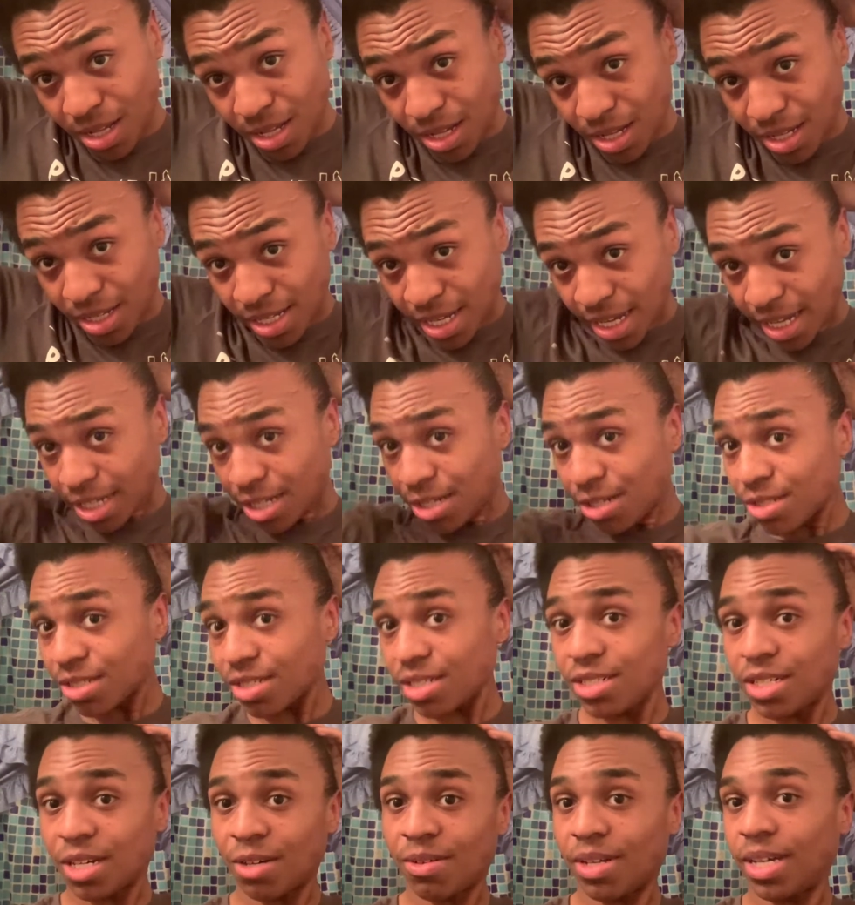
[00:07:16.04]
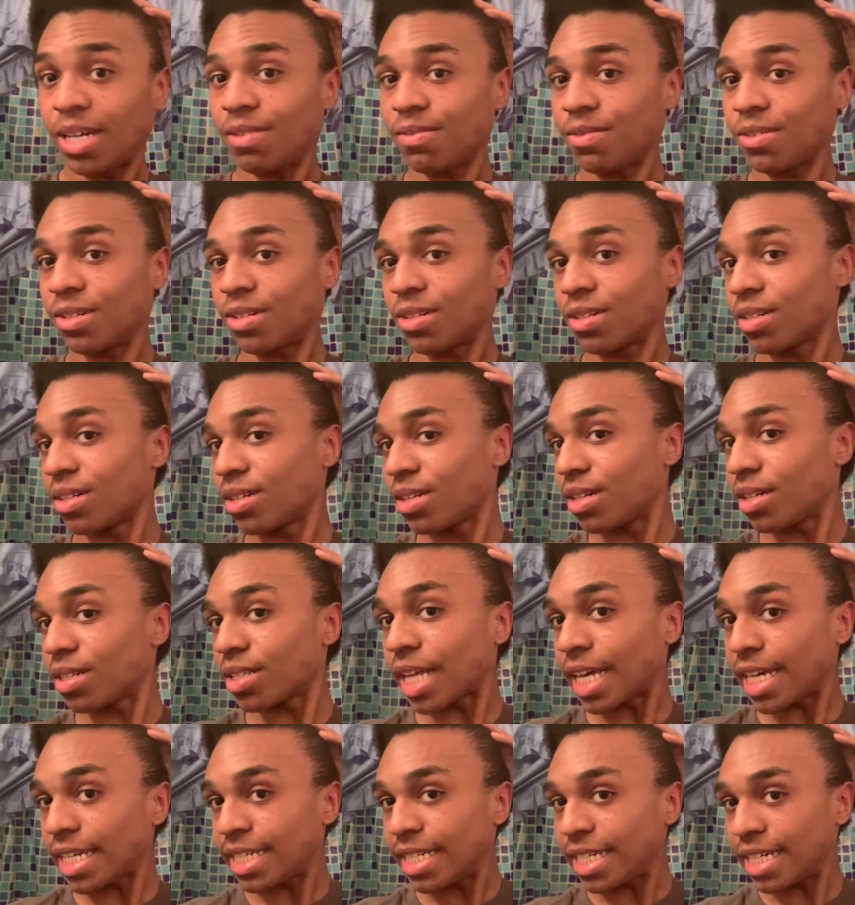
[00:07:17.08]
yeah, I usually don't ever
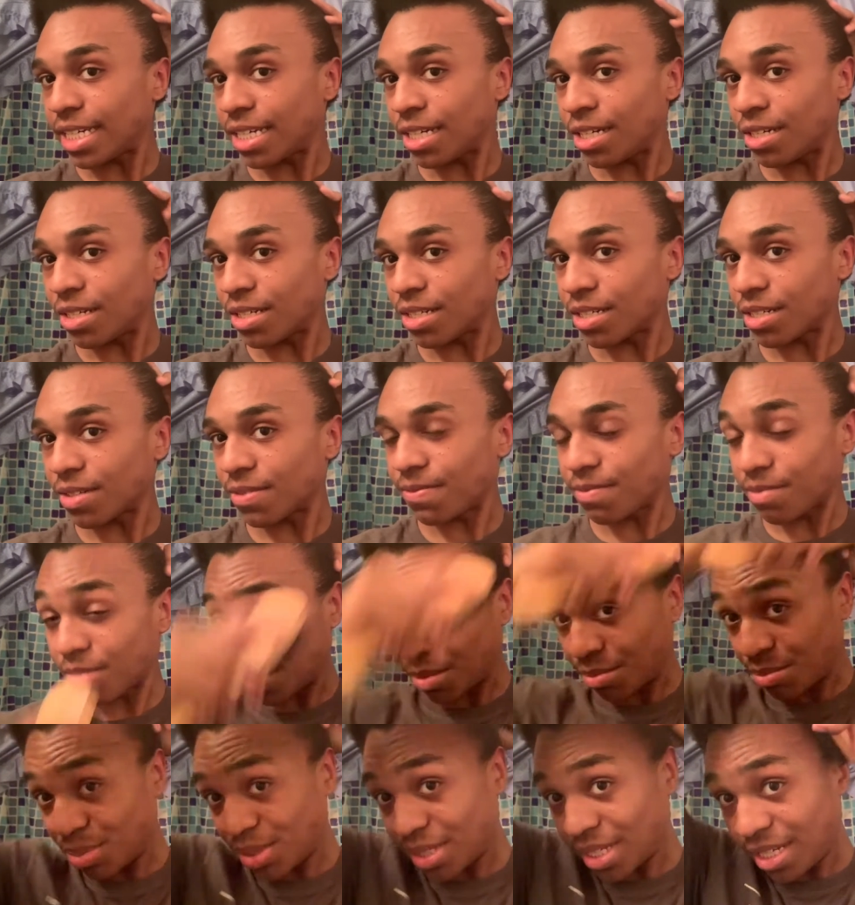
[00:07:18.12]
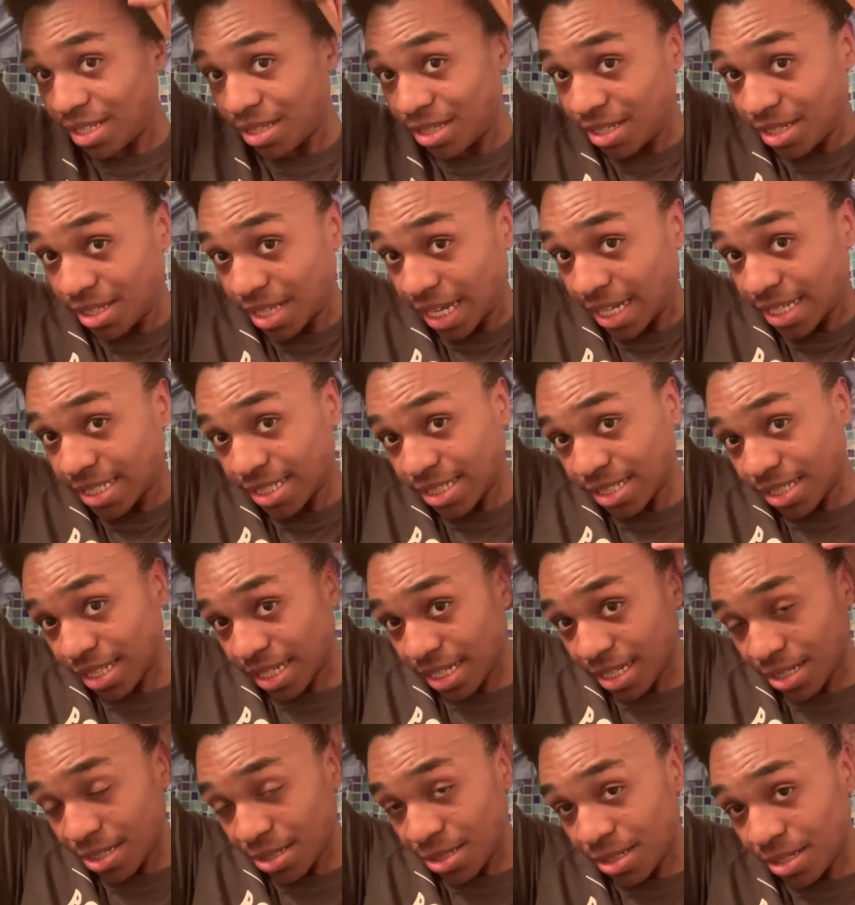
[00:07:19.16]
like get a completely like
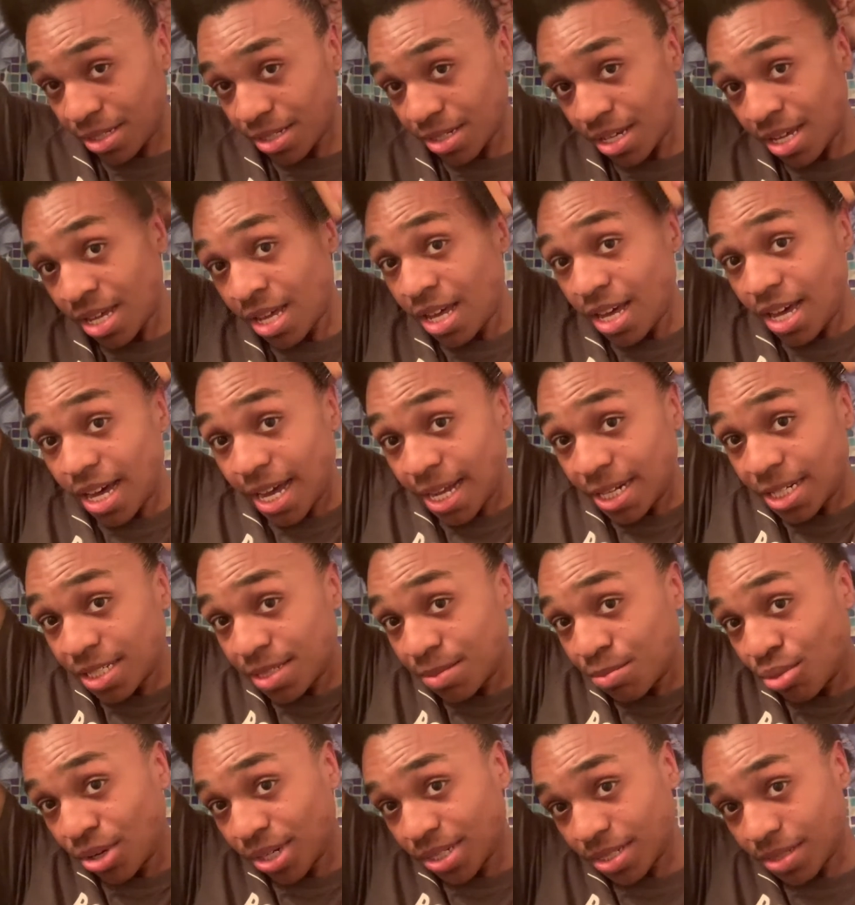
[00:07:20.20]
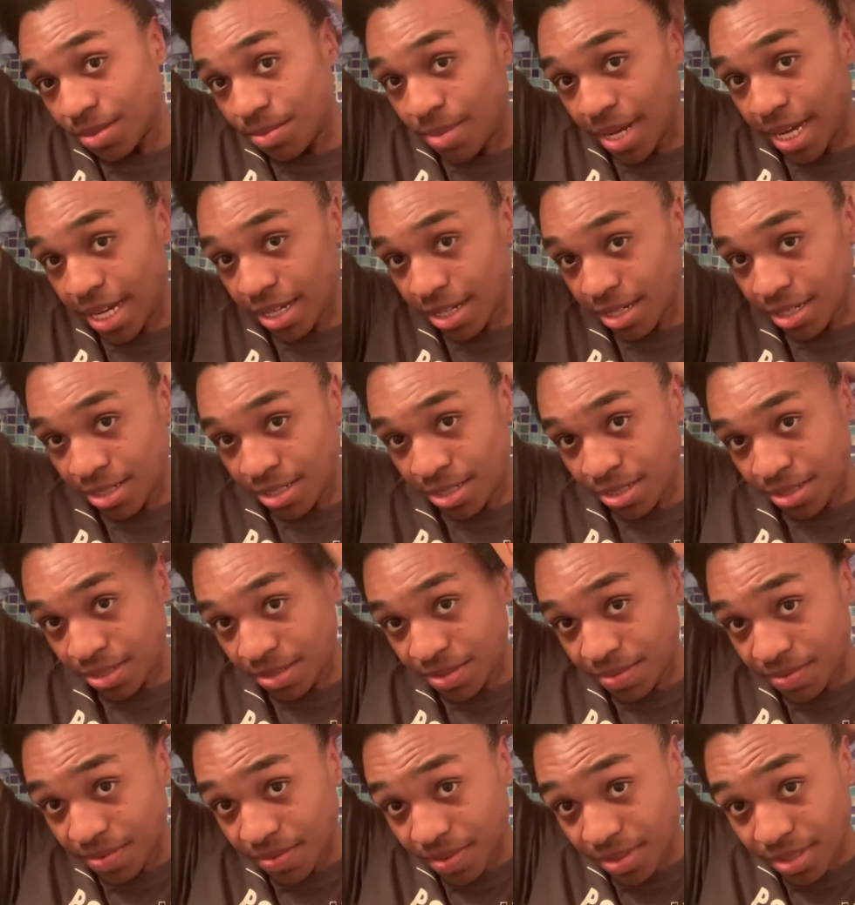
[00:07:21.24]
slick look. I just brush it back enough
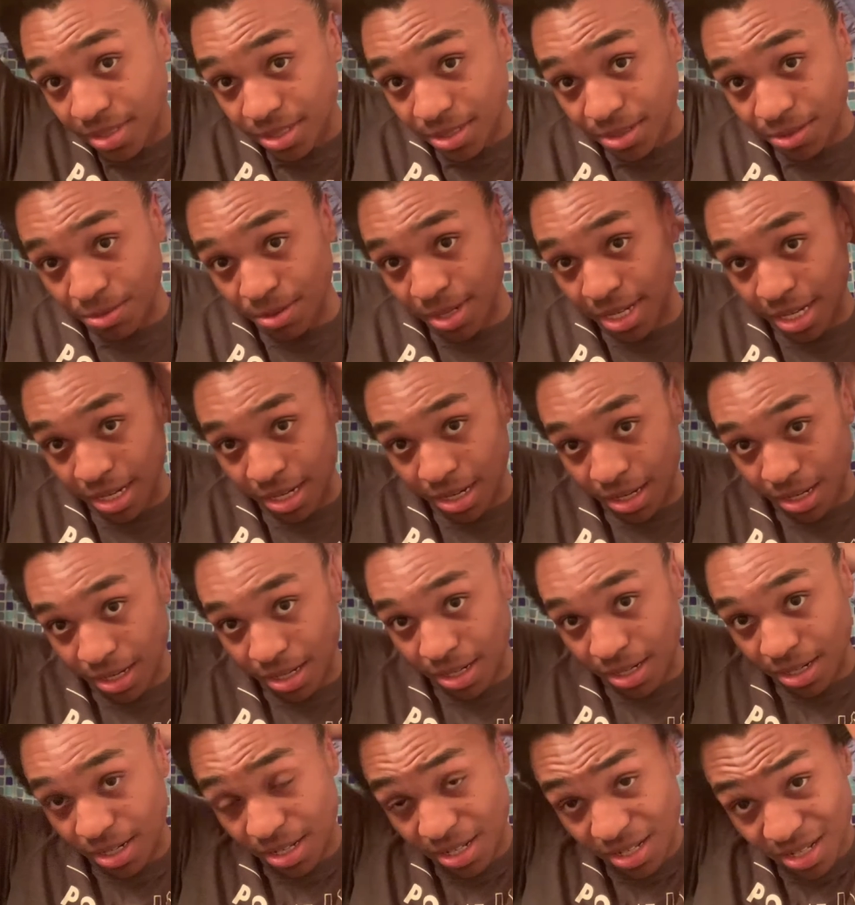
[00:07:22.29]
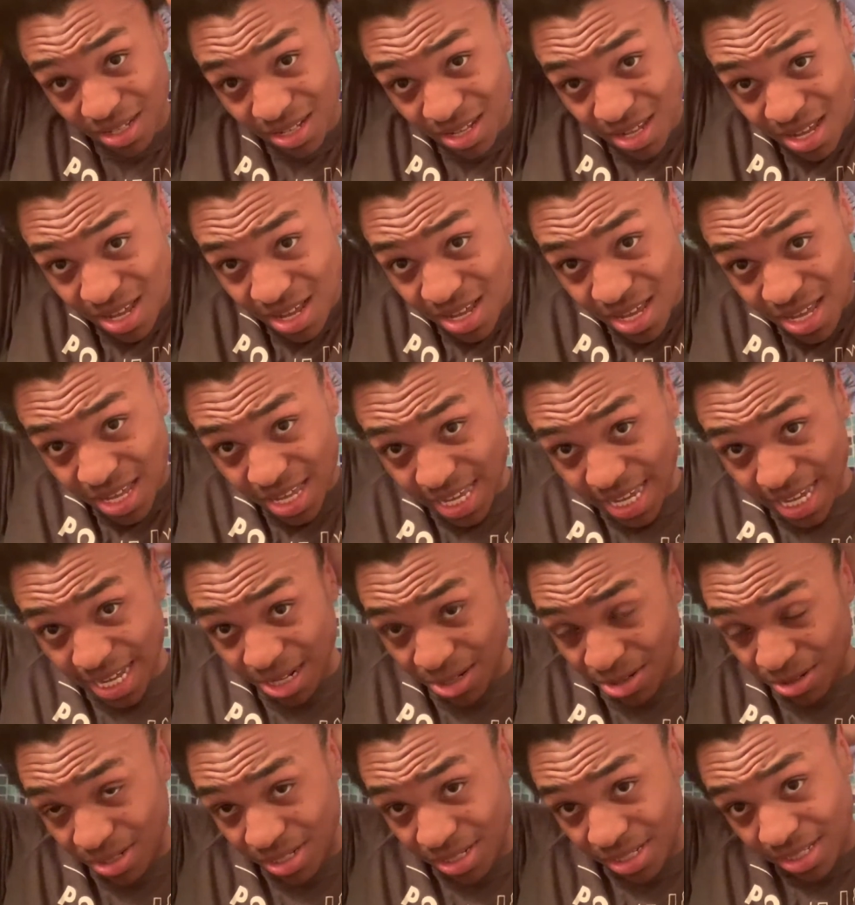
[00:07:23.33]
to where
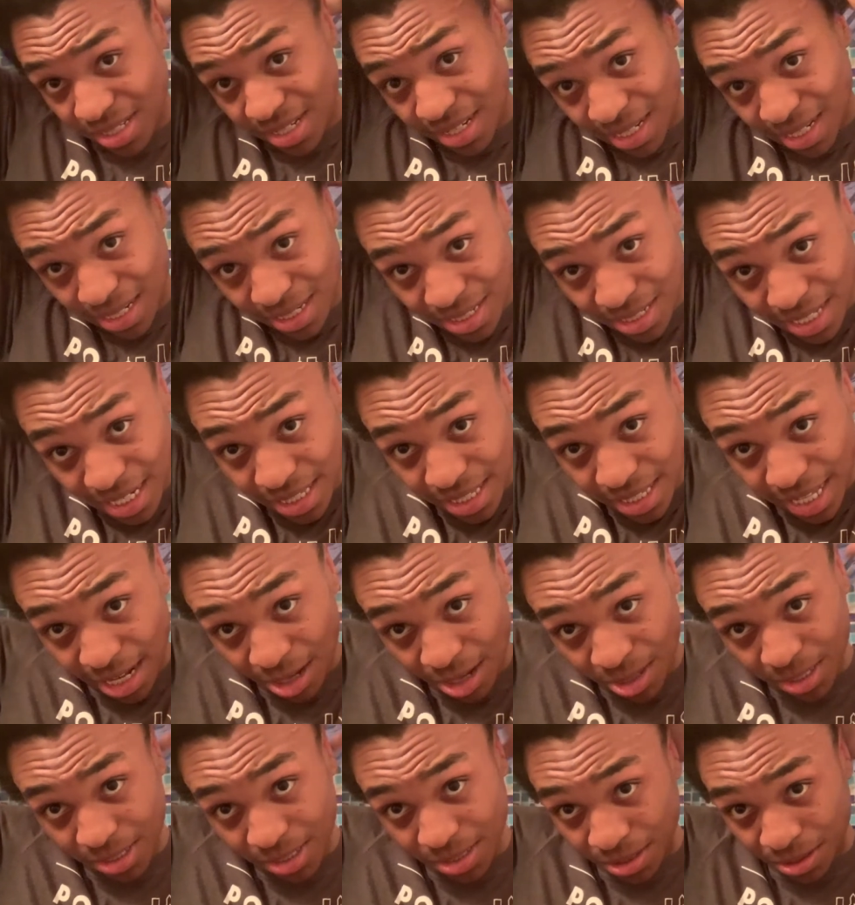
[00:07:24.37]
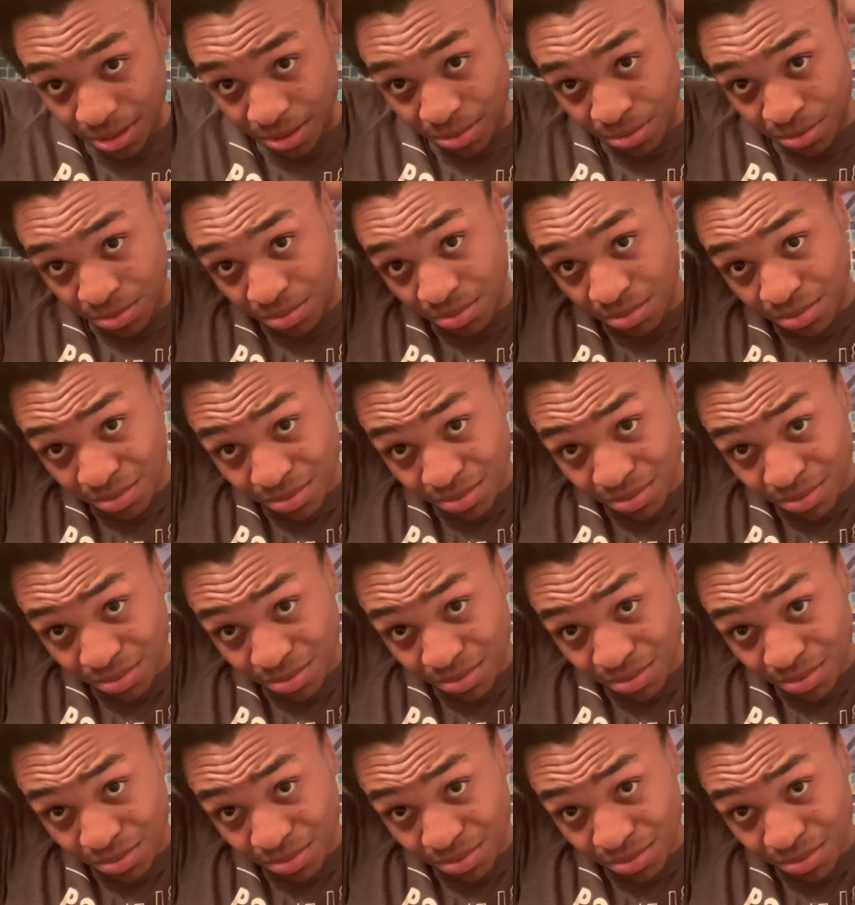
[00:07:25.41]
it'll just kind of like lay on its own.